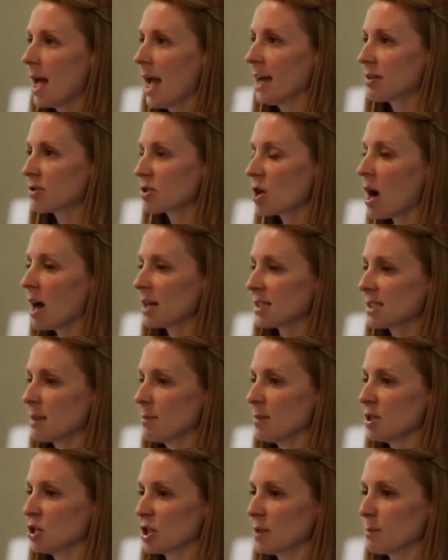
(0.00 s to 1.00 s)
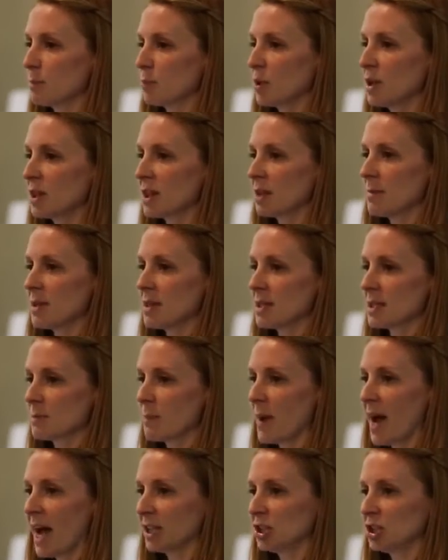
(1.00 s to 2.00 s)
and toss them and just put them in this
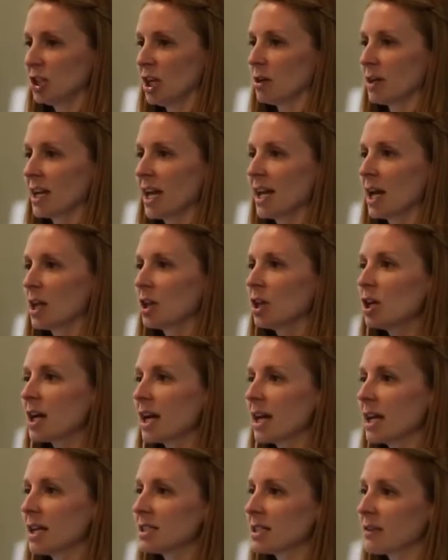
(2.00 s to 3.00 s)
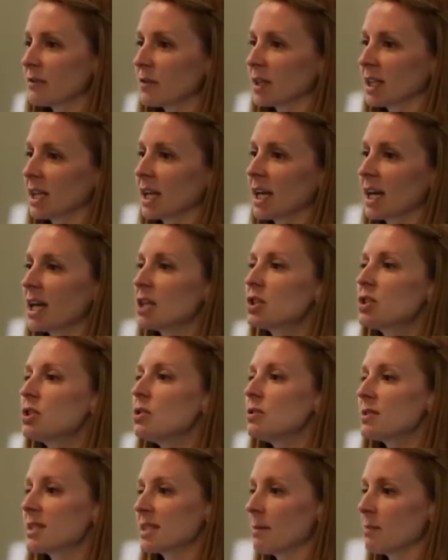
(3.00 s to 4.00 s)
pie shell? Can I look at it differently? Can I
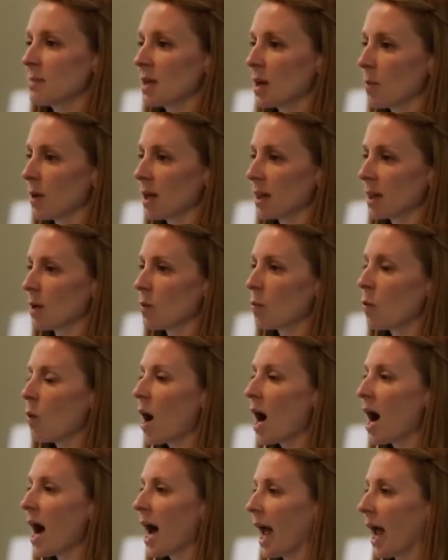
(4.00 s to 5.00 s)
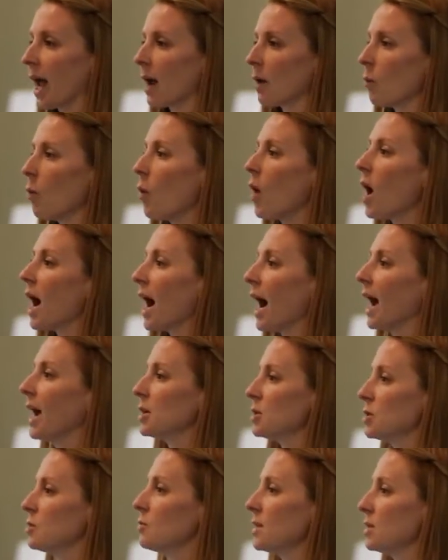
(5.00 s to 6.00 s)
do something with it? Why? Why
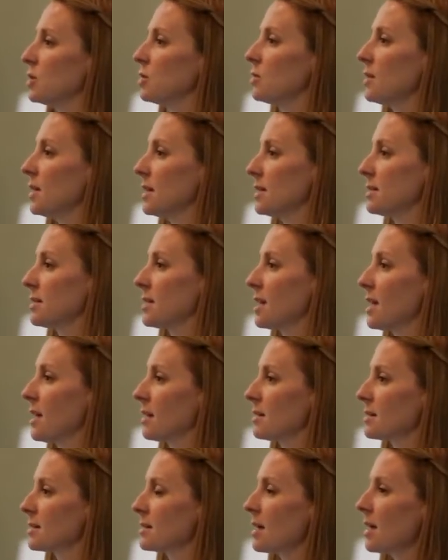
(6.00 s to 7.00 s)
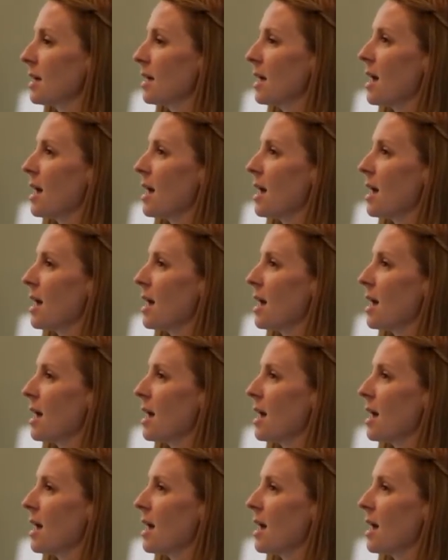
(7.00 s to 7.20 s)
do we do these things?